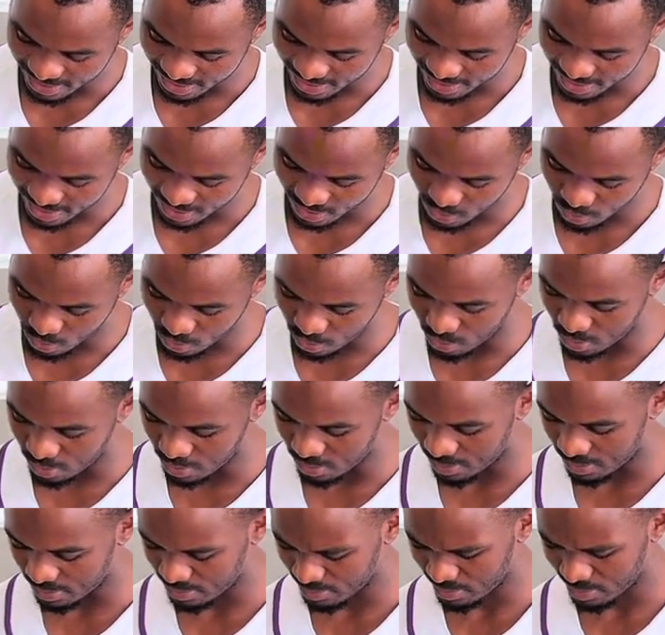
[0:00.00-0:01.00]
Ooh.
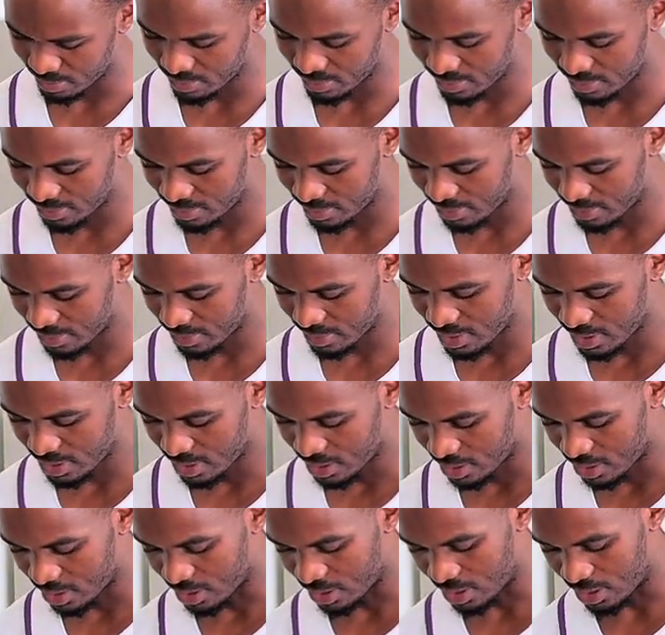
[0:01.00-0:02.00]

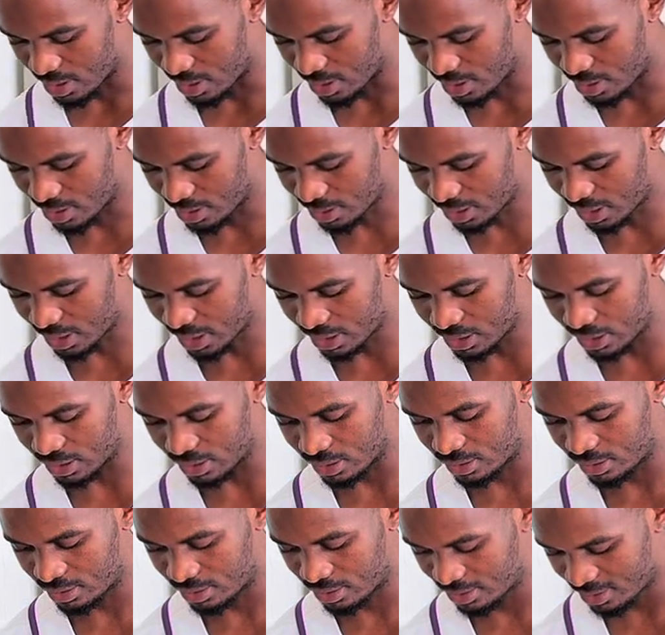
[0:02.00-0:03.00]
And catch it.
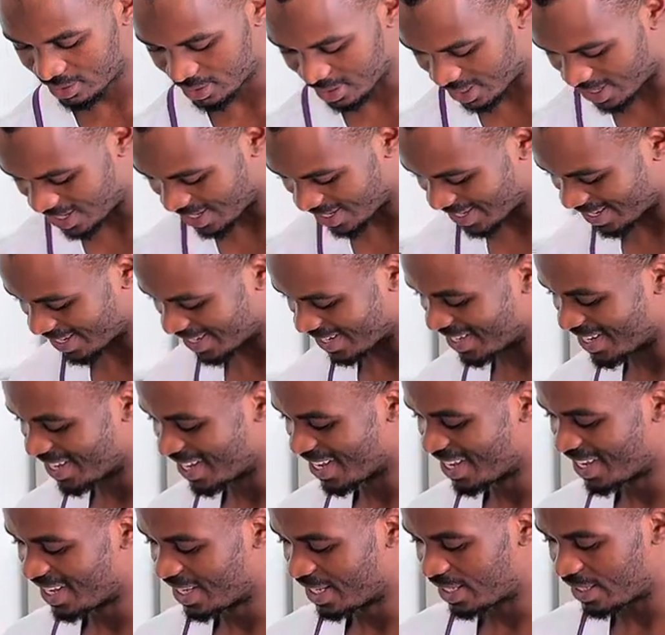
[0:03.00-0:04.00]

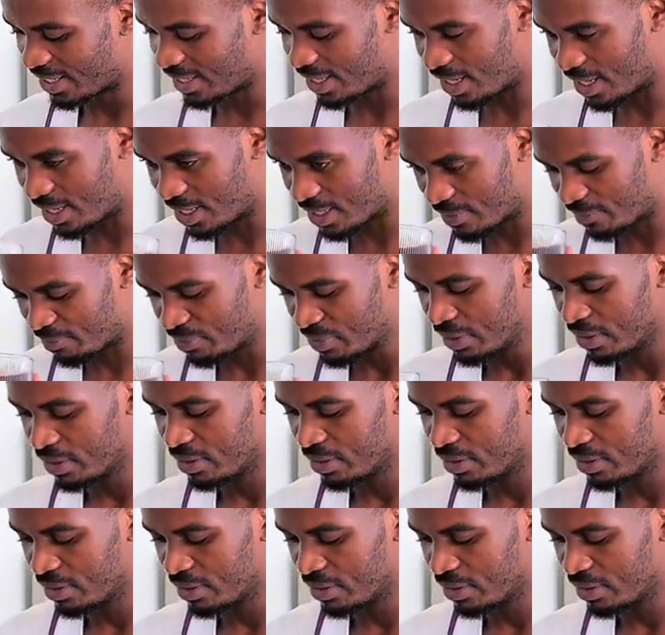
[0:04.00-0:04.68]
Yeah. So